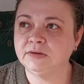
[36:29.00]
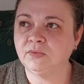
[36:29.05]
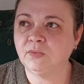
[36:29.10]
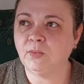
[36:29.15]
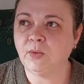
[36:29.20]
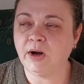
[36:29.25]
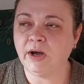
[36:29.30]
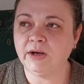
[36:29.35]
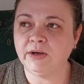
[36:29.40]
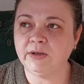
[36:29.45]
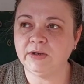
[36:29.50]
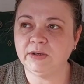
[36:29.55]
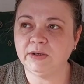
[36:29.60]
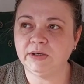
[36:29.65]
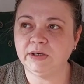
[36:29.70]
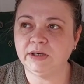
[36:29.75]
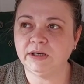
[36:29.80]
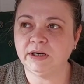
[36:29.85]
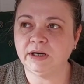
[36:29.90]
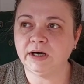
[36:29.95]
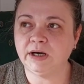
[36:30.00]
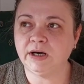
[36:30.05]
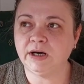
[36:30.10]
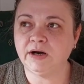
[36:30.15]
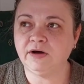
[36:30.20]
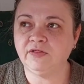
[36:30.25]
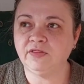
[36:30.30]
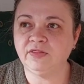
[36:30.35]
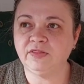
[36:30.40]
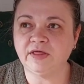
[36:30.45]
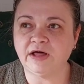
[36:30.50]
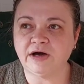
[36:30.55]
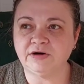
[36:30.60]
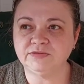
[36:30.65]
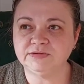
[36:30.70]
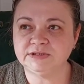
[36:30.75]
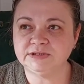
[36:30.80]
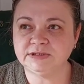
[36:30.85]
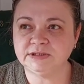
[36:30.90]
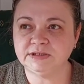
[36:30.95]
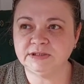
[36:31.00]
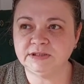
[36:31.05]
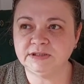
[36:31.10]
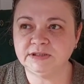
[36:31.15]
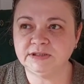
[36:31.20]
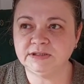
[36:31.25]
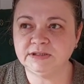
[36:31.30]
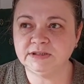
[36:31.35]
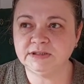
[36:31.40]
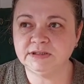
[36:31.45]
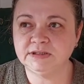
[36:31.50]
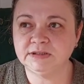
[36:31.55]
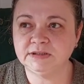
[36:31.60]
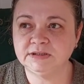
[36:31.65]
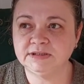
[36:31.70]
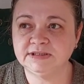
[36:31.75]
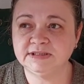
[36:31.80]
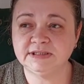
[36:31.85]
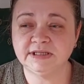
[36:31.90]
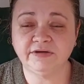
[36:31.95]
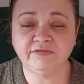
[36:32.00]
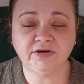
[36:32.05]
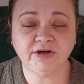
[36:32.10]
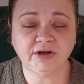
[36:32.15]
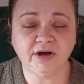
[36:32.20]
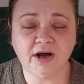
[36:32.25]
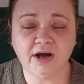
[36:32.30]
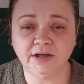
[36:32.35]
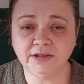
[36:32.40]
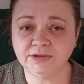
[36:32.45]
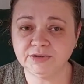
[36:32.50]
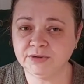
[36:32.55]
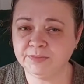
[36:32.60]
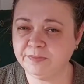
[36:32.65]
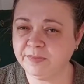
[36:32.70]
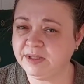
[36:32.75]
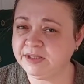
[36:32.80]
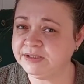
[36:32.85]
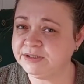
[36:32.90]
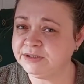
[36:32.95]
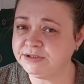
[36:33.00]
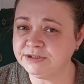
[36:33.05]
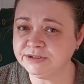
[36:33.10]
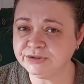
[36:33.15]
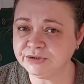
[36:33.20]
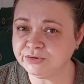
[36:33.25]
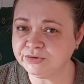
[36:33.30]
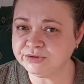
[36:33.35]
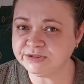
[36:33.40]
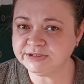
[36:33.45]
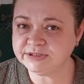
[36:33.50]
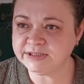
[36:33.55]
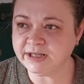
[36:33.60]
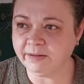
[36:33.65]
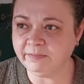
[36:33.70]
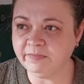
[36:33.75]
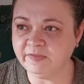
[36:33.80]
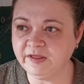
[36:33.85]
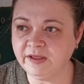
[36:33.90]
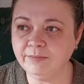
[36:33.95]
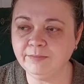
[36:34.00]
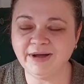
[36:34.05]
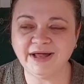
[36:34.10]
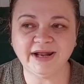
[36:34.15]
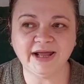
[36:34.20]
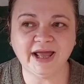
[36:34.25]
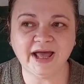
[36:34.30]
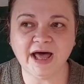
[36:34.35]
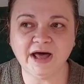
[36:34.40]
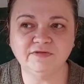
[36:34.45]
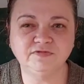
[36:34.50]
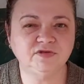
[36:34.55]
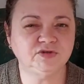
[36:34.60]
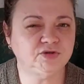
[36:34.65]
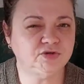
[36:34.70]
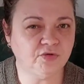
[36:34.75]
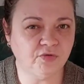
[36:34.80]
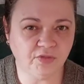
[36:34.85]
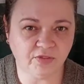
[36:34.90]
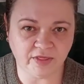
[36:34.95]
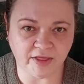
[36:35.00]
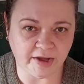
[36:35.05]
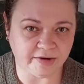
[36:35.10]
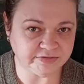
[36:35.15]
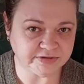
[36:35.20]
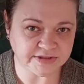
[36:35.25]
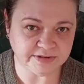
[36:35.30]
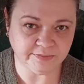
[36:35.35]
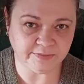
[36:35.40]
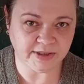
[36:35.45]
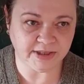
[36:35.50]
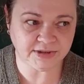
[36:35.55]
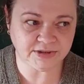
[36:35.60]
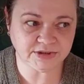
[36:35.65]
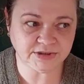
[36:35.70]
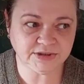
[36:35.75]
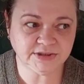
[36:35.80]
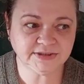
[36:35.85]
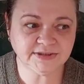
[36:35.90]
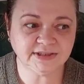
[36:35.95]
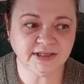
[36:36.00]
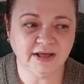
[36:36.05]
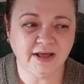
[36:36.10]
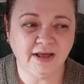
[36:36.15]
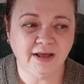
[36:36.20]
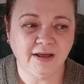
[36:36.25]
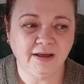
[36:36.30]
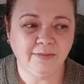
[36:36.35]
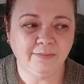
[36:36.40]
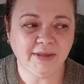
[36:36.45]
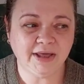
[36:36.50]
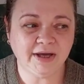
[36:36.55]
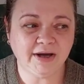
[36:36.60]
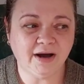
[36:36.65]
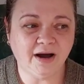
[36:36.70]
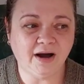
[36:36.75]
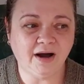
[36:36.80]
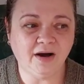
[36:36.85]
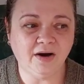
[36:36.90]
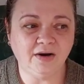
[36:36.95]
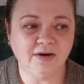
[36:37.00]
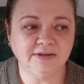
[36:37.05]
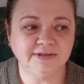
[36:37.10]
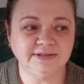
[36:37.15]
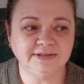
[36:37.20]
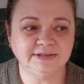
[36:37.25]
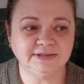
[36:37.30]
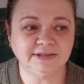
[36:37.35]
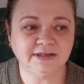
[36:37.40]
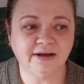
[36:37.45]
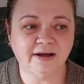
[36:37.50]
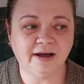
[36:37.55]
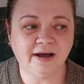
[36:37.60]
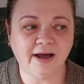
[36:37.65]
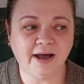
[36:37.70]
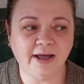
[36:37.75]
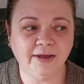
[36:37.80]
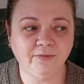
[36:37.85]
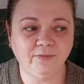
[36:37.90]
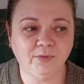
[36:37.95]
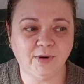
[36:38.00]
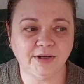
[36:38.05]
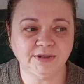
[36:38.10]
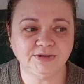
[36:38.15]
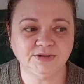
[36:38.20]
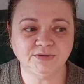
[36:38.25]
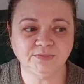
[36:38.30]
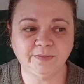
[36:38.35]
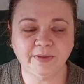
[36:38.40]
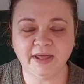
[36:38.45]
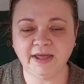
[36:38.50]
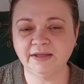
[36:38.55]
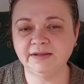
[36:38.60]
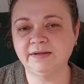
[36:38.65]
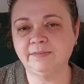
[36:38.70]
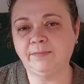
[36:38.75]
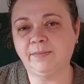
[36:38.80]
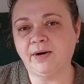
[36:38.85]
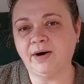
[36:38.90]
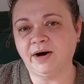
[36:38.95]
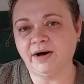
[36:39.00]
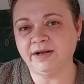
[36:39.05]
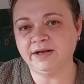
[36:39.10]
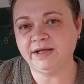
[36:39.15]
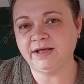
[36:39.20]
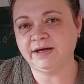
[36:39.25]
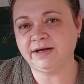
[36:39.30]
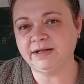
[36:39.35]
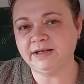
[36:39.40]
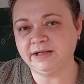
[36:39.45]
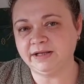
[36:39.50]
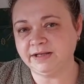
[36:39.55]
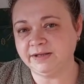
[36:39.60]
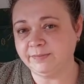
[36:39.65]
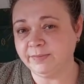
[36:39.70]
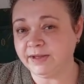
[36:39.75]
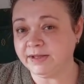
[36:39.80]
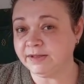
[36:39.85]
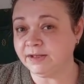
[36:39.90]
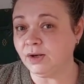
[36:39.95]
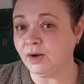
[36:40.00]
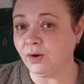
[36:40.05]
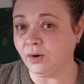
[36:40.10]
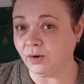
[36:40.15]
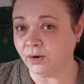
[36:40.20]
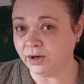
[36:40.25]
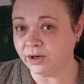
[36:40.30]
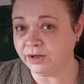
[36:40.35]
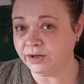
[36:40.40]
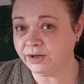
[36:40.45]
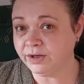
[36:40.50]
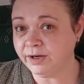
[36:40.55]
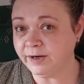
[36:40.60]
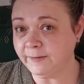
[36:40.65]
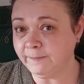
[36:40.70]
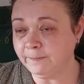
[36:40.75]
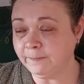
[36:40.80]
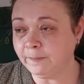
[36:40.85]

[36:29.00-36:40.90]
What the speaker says: 1,700 meters or something, but I have 2,000 meters because I want to make the body a little bit longer.